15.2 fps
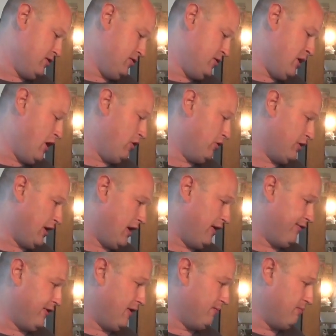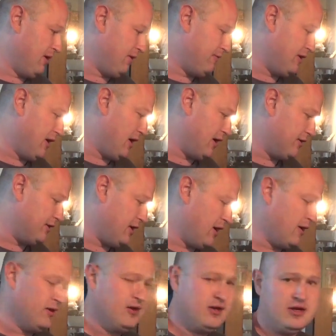No, okay, I thought maybe it had,
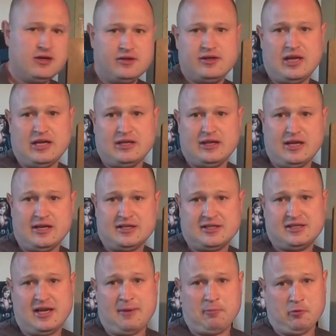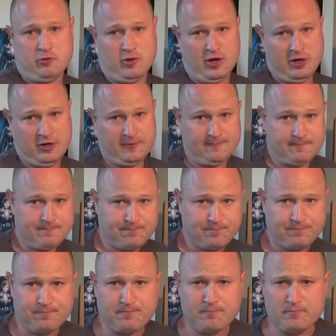yeah. They separate.
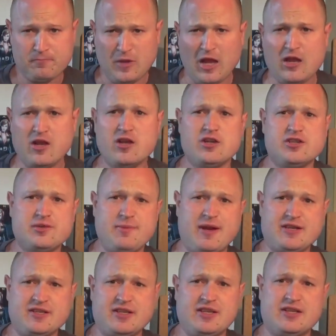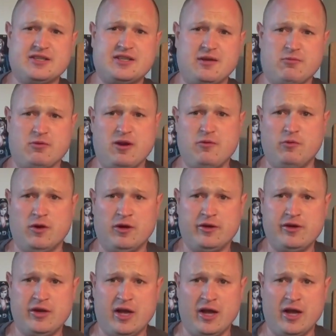So basically they separate one or the